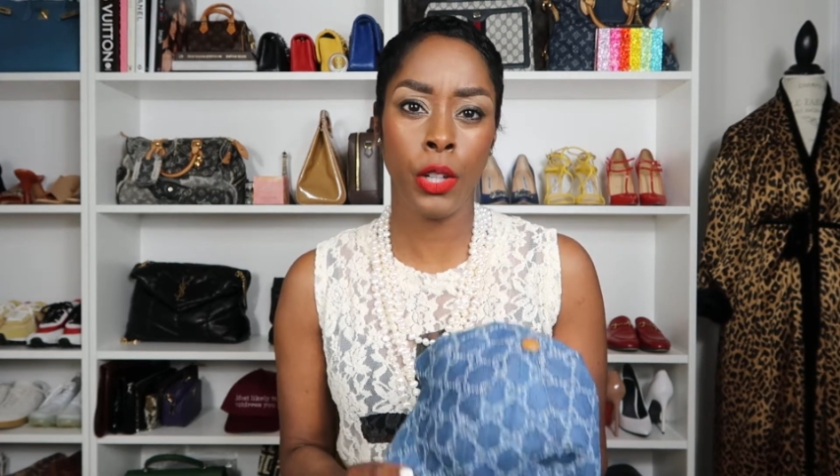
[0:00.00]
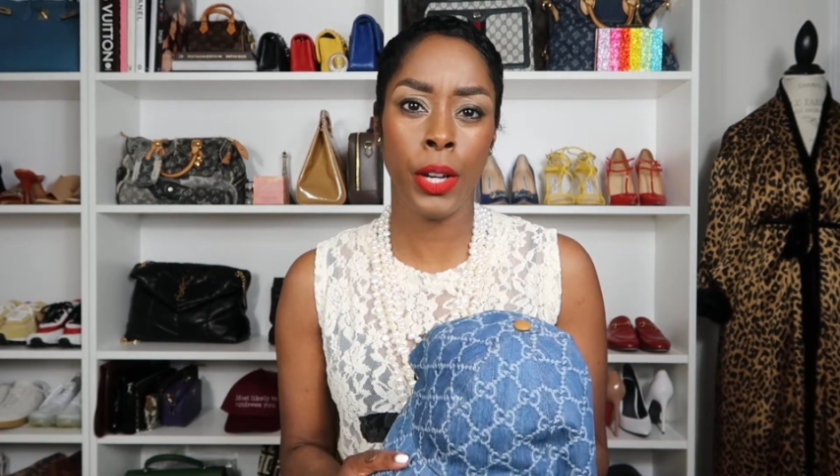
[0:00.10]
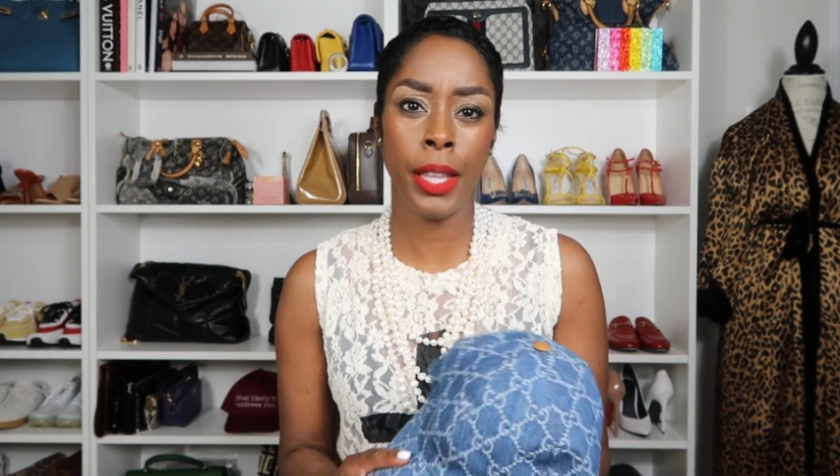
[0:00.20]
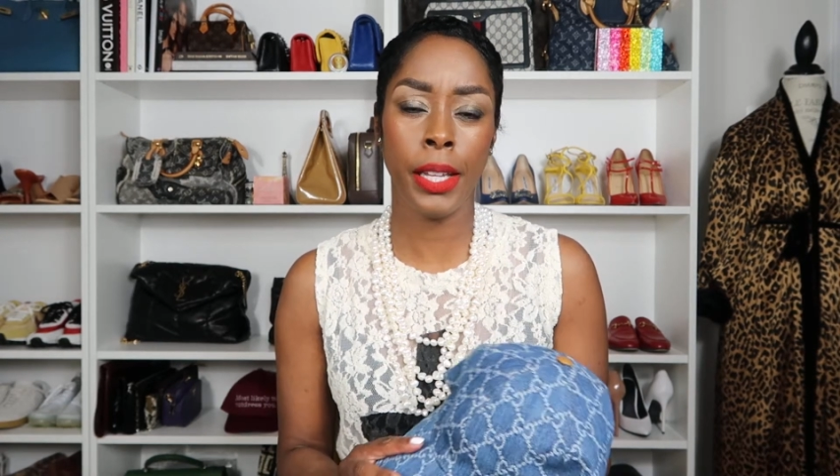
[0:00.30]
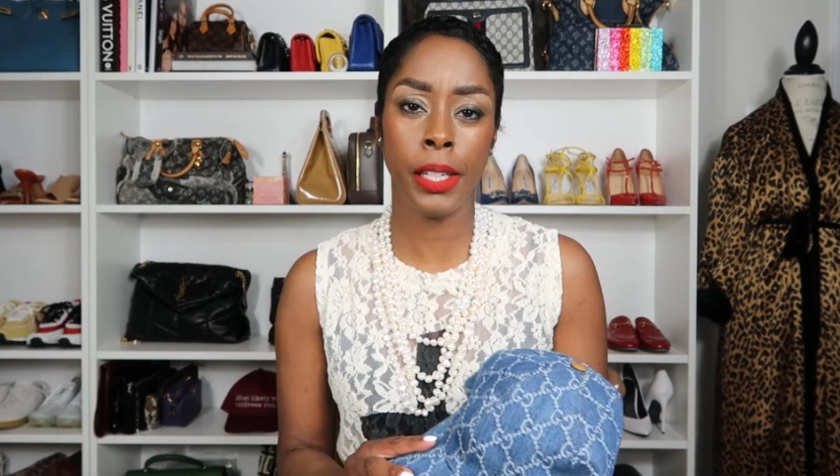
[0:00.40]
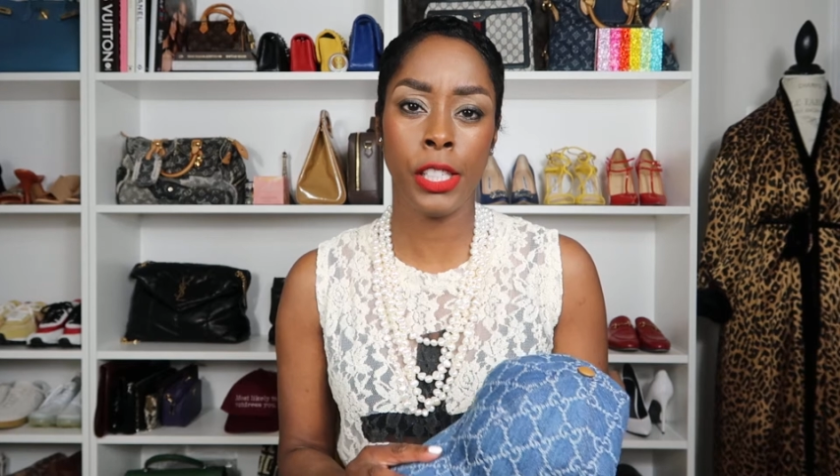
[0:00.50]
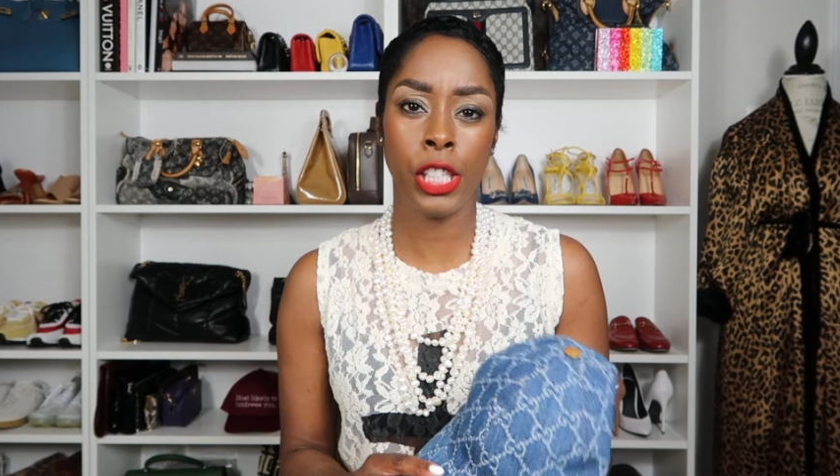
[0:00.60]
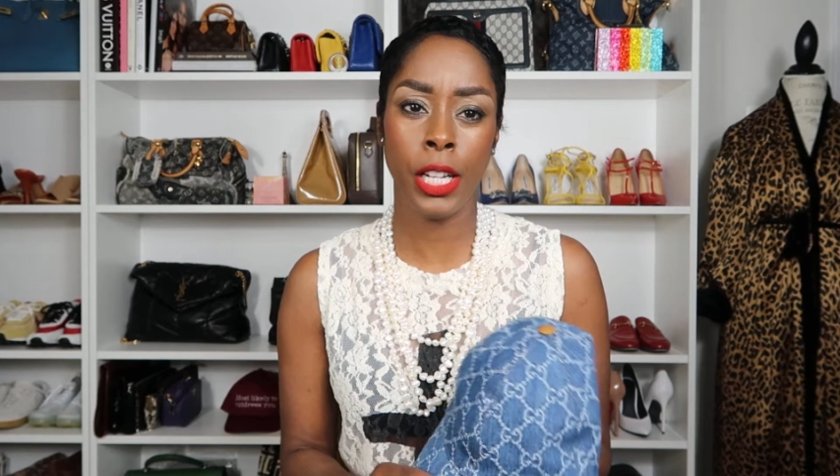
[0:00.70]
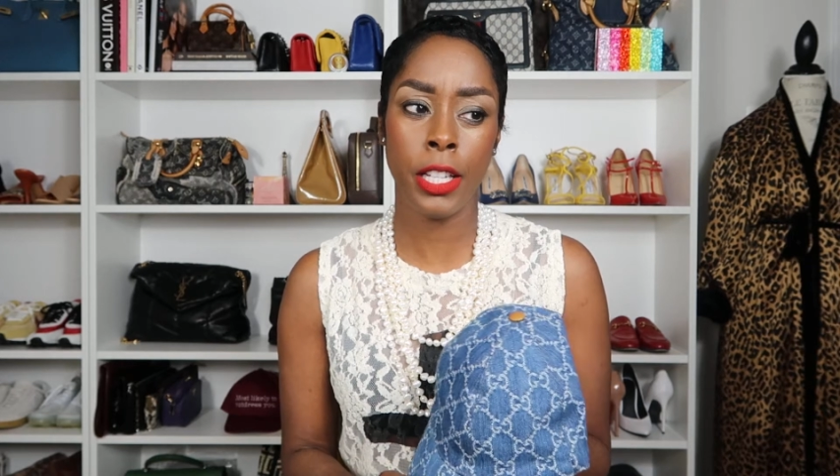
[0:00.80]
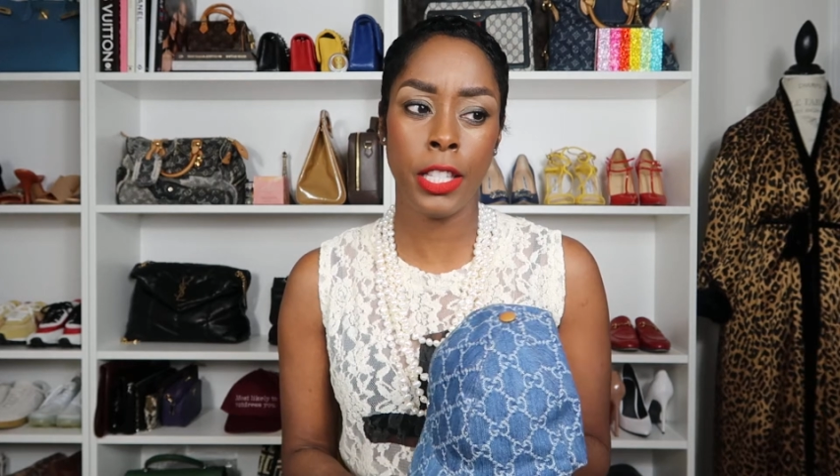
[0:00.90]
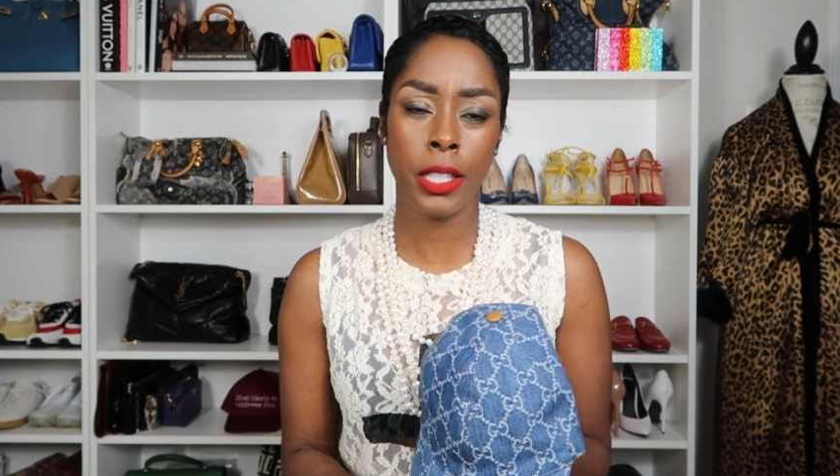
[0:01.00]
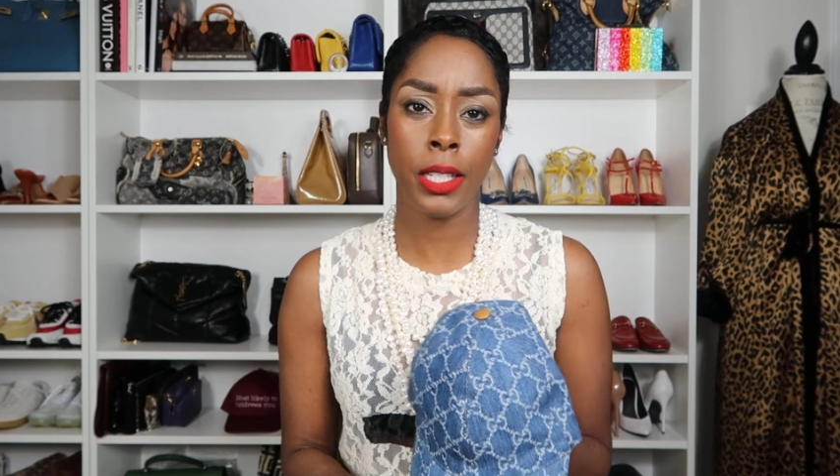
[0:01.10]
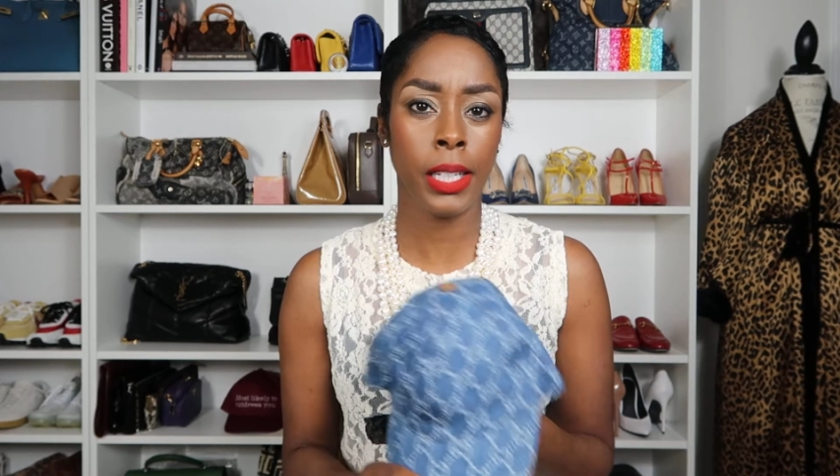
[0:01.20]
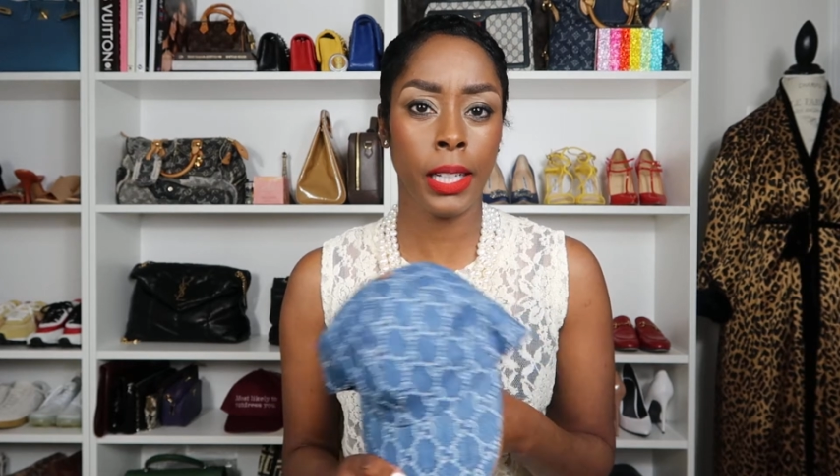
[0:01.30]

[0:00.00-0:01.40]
or they can just